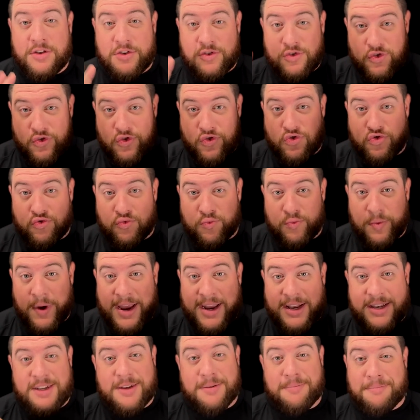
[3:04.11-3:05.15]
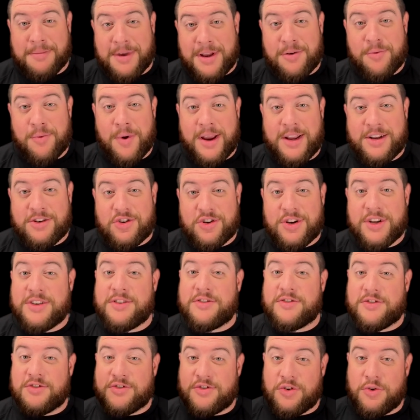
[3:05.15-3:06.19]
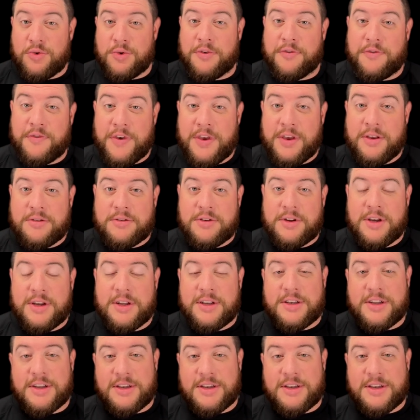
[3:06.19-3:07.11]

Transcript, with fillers: straight mid-range discs to a field